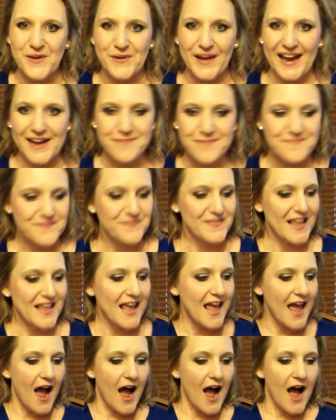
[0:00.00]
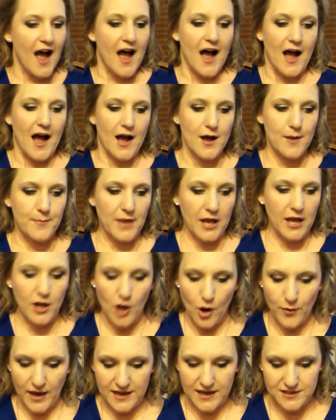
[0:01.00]
okay?
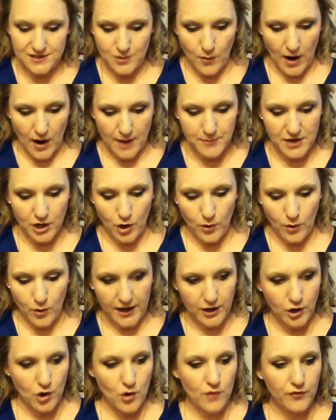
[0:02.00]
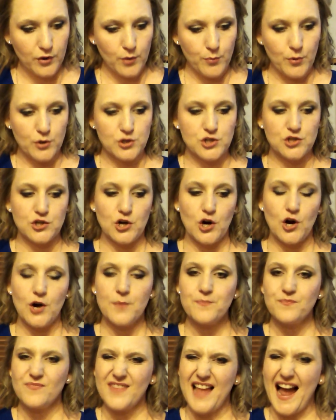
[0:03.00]
Okay, so I'm going to go ahead and go over the
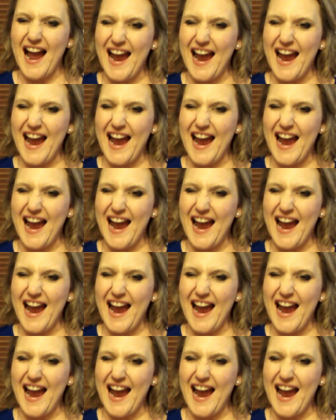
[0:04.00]
brochure.